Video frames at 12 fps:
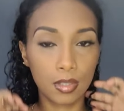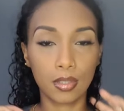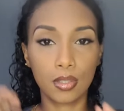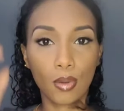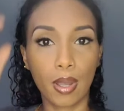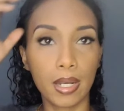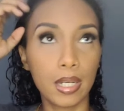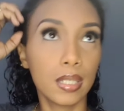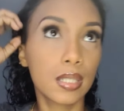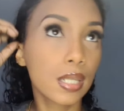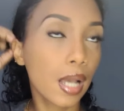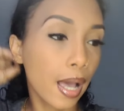Do I
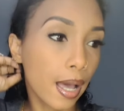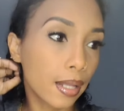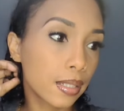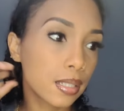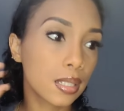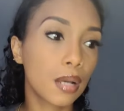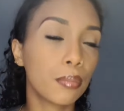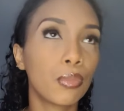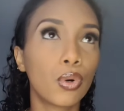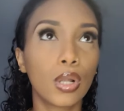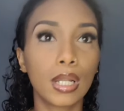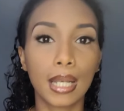need to add some
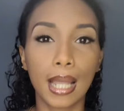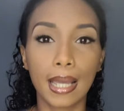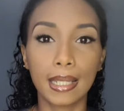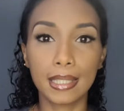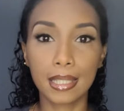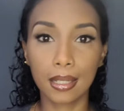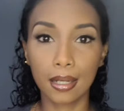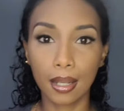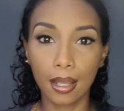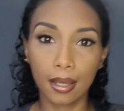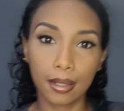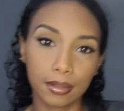more light in
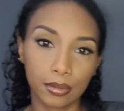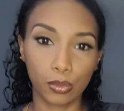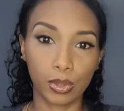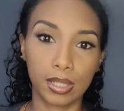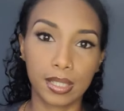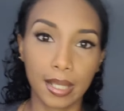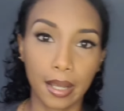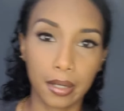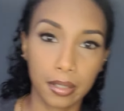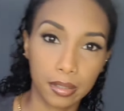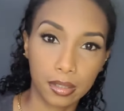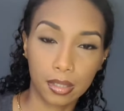here? 1
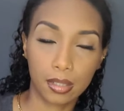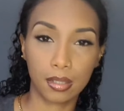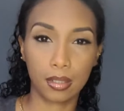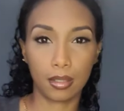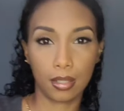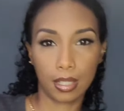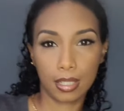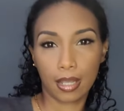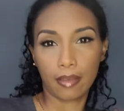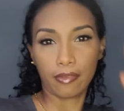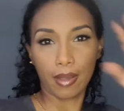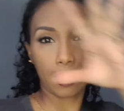second. Because
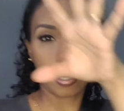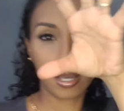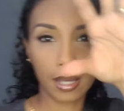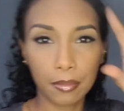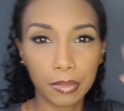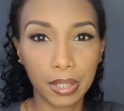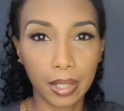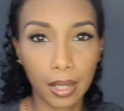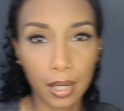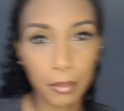I find like I'm looking a